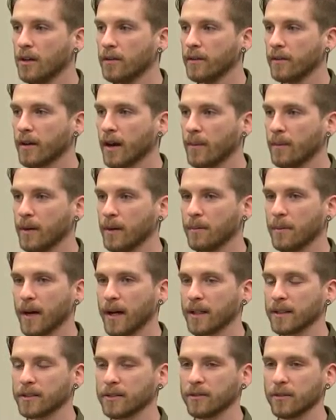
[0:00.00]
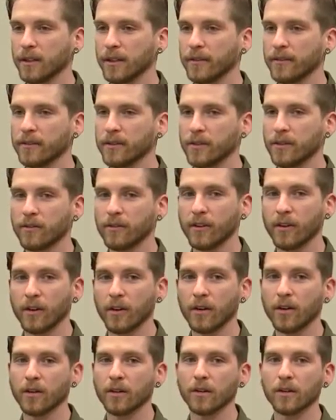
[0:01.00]
if you've got big bags of leaves in the
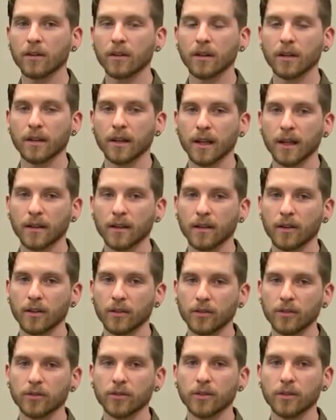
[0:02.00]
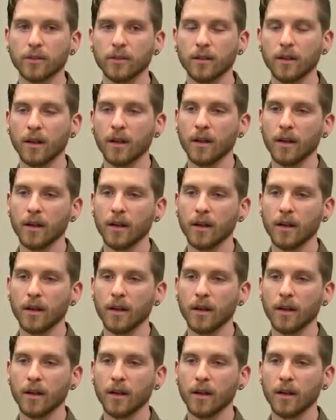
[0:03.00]
fall, you can take those and